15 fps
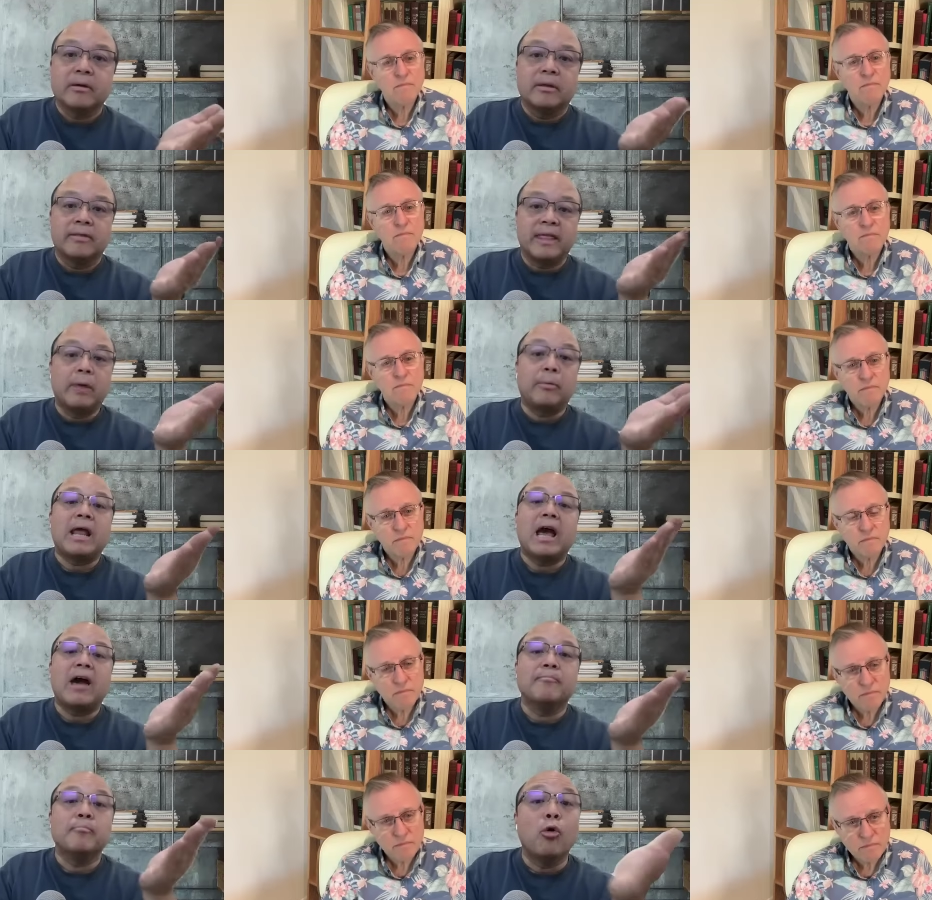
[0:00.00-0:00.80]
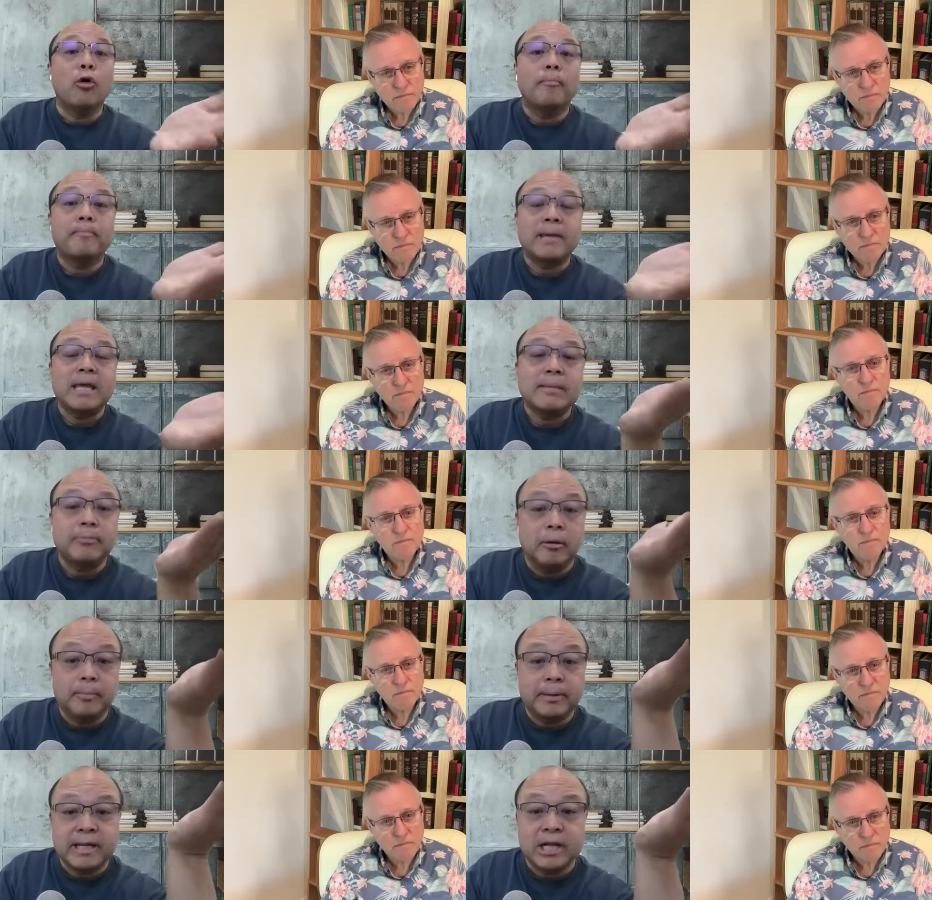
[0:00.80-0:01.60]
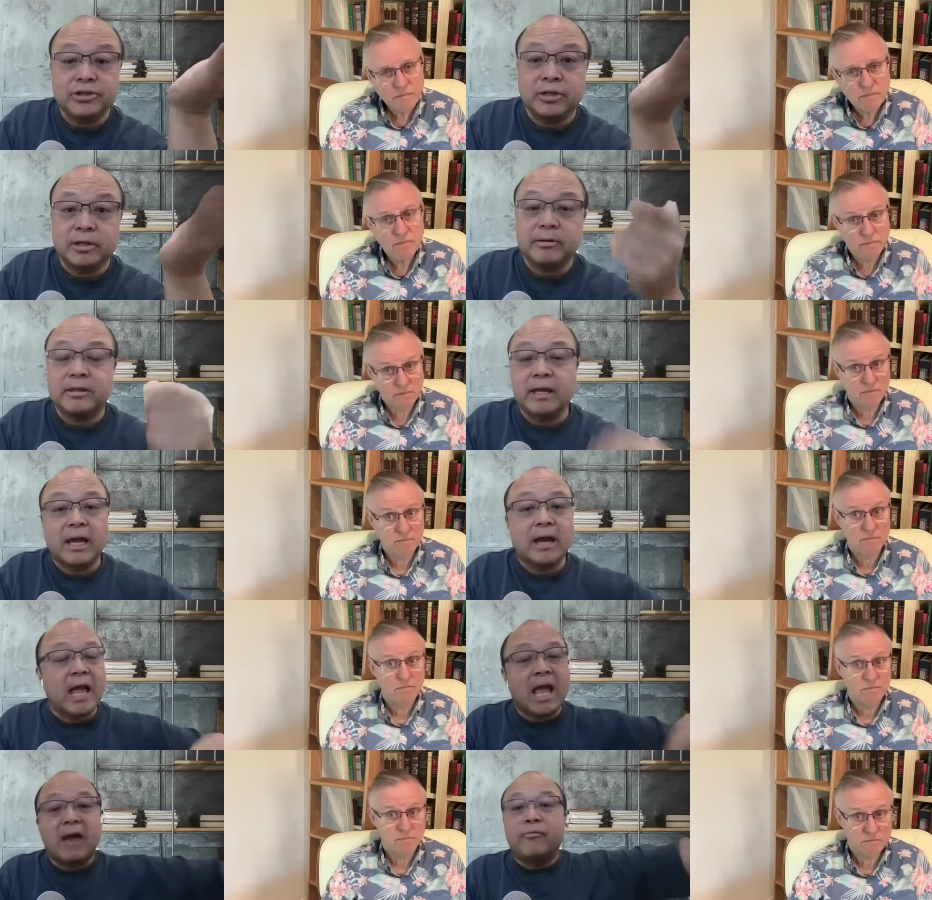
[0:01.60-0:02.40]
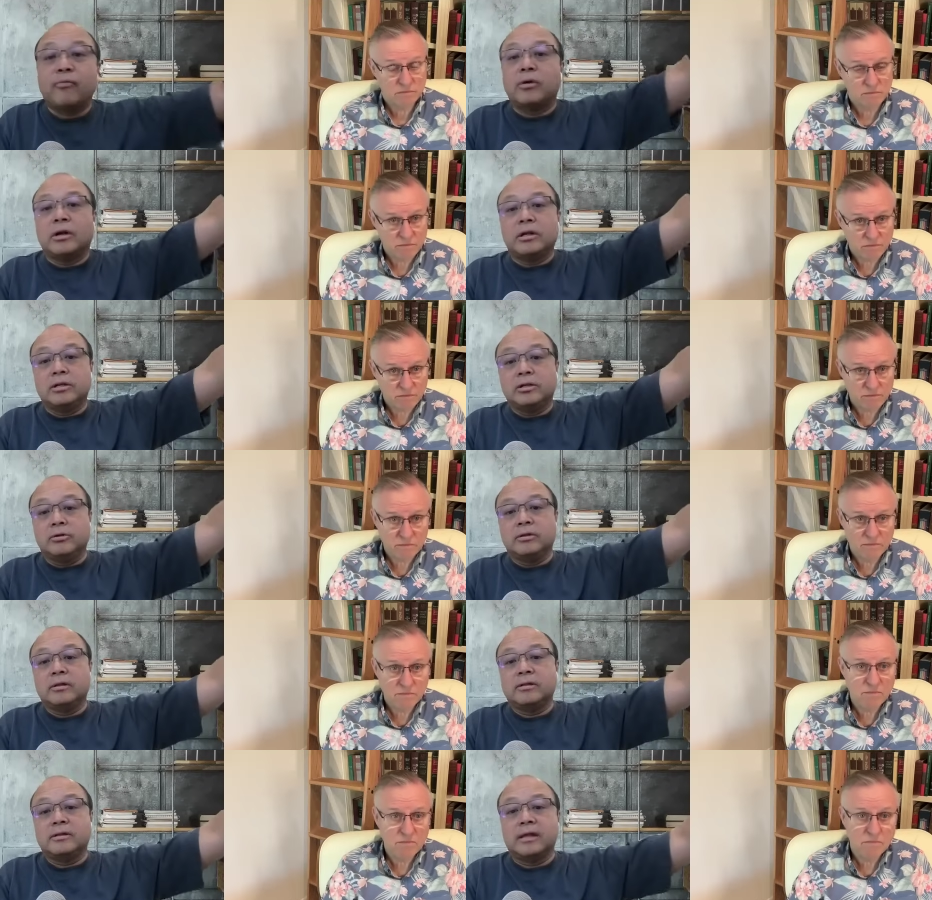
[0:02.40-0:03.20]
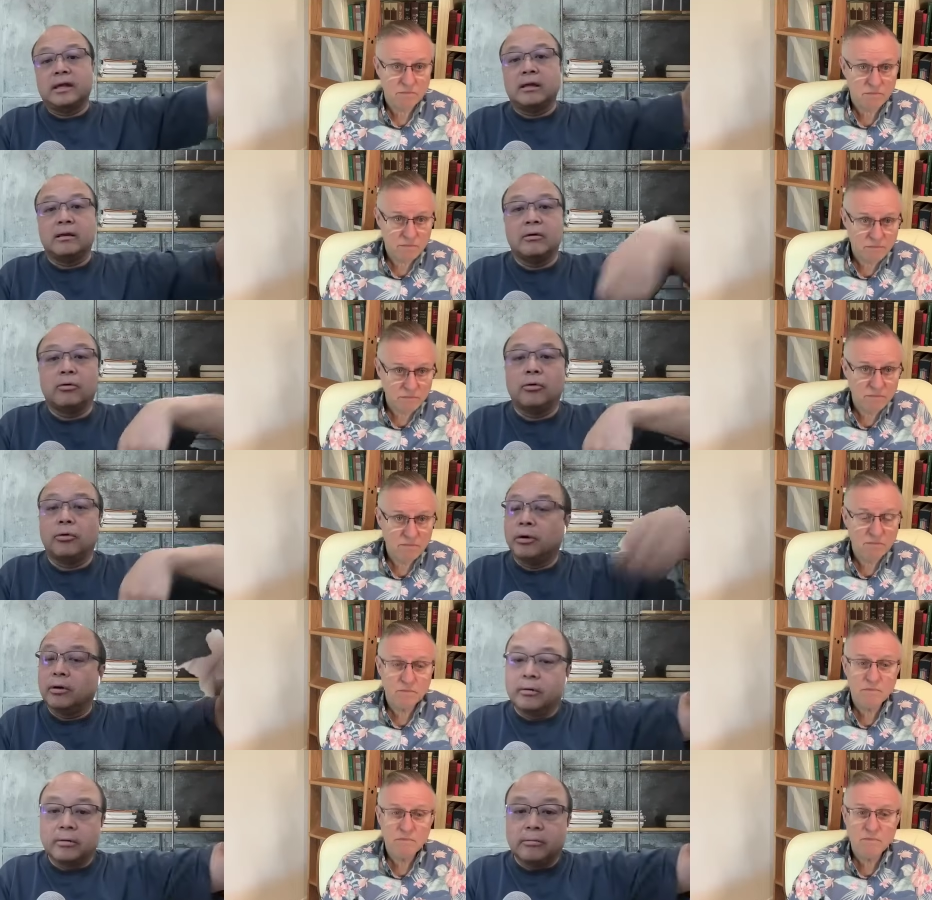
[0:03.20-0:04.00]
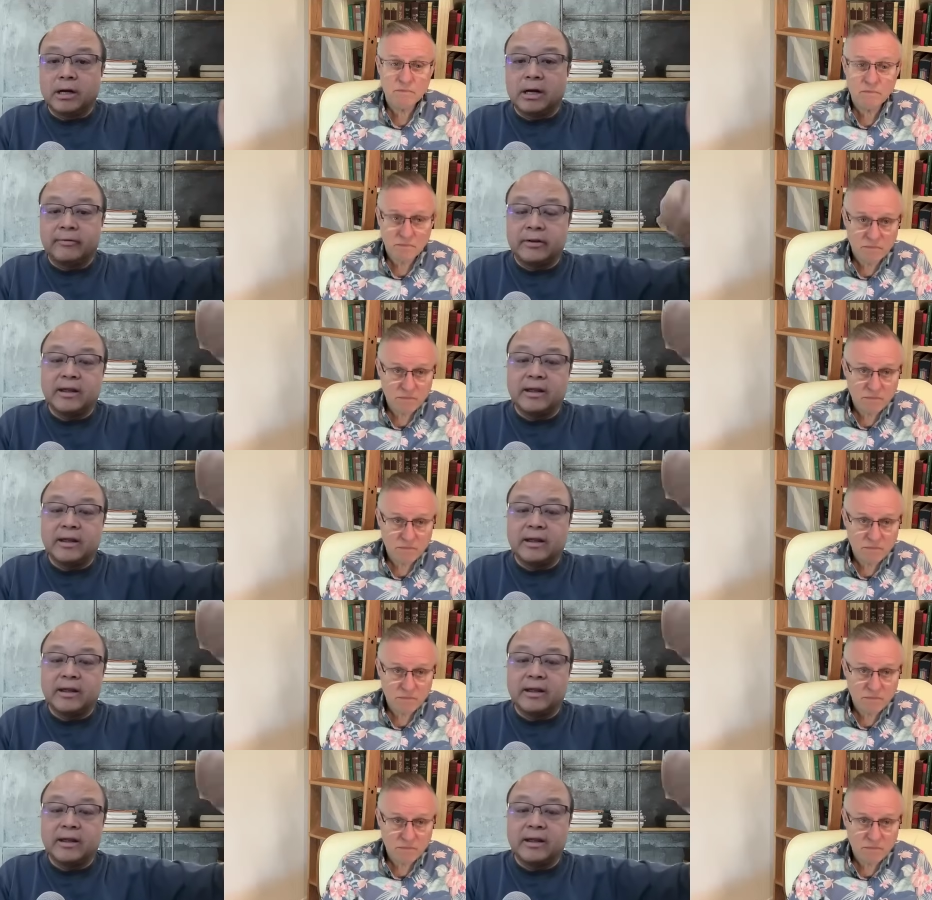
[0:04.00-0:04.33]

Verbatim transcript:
Speaker 1: they would have more people potentially, but they everyone can do this thing or whatever.